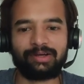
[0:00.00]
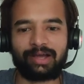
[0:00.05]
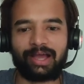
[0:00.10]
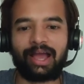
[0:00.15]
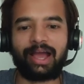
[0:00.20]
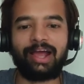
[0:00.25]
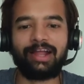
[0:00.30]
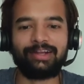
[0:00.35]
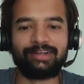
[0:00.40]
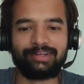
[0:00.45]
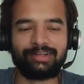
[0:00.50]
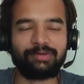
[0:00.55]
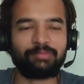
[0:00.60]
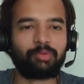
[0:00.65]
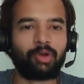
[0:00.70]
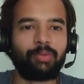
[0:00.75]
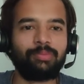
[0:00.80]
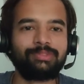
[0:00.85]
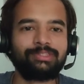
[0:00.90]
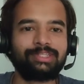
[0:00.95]
and
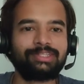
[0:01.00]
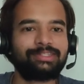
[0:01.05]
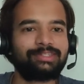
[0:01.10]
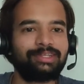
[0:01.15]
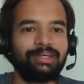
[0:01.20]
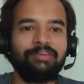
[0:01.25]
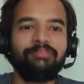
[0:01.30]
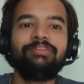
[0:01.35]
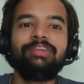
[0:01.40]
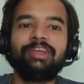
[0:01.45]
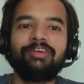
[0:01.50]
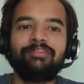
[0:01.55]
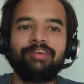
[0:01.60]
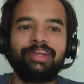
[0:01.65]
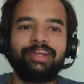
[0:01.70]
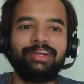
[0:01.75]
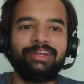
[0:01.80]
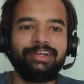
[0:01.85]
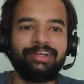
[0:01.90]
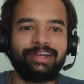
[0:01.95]
promises in a
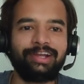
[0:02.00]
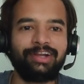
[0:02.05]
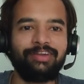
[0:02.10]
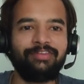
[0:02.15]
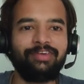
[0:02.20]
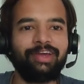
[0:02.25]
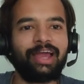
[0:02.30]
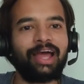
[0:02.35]
very detailed way.